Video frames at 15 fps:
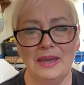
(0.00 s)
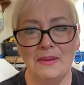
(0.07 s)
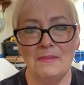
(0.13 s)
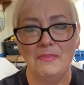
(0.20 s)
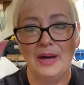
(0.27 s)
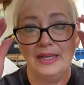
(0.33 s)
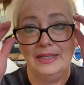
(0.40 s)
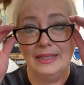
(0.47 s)

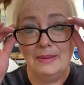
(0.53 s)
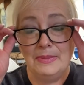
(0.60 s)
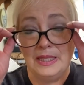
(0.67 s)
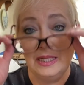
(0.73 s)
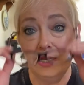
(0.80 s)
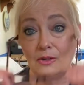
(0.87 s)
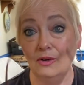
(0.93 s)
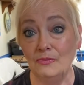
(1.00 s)
But let me
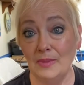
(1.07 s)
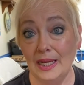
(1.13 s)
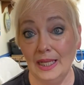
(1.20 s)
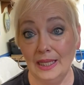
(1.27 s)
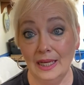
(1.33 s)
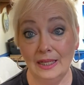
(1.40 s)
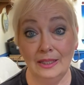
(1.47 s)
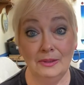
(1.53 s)
take off my
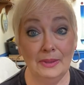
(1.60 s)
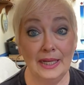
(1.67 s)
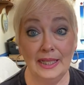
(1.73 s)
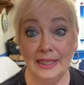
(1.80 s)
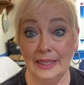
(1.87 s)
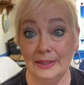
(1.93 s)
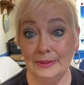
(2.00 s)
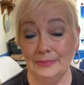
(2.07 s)
glove. Oh,
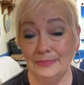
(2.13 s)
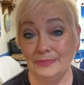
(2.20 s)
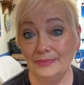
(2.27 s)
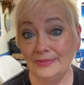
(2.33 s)
hello.